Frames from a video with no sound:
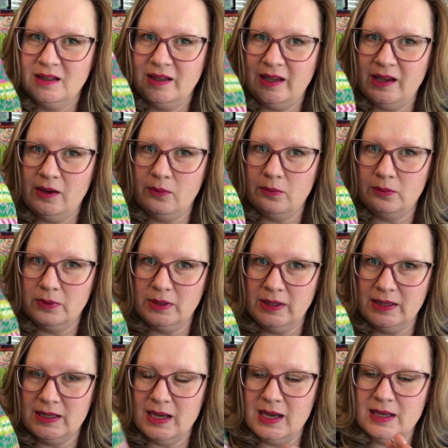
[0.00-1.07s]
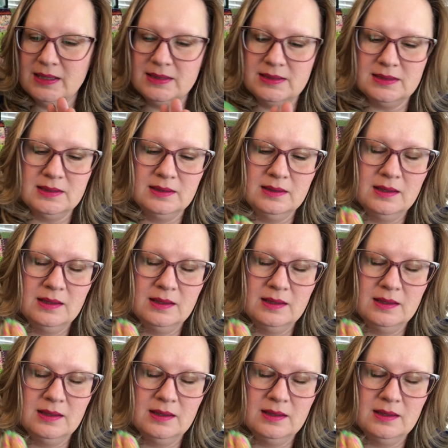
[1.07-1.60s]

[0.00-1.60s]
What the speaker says: It really does.